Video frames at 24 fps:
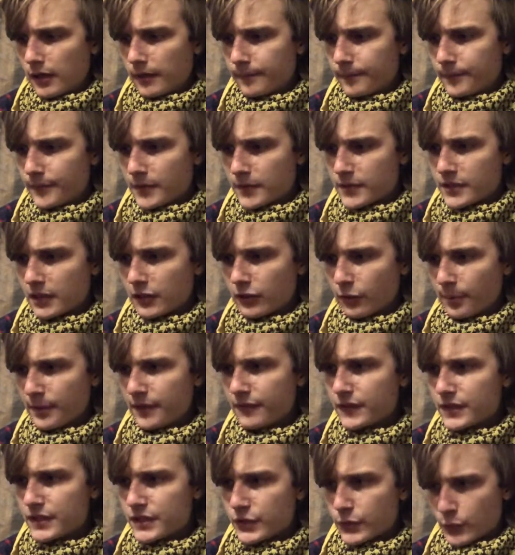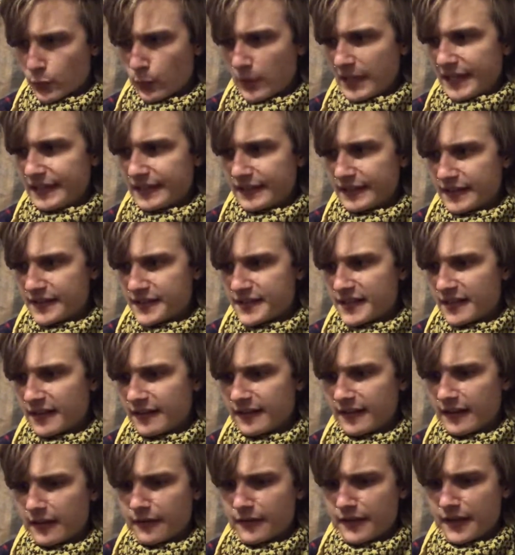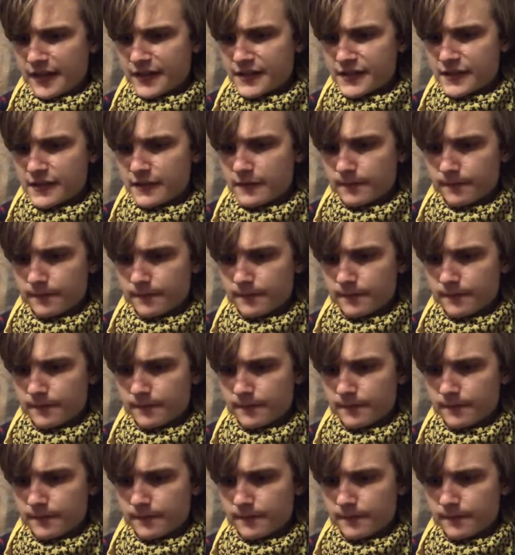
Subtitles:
There's a little bit of a sweetness in there that's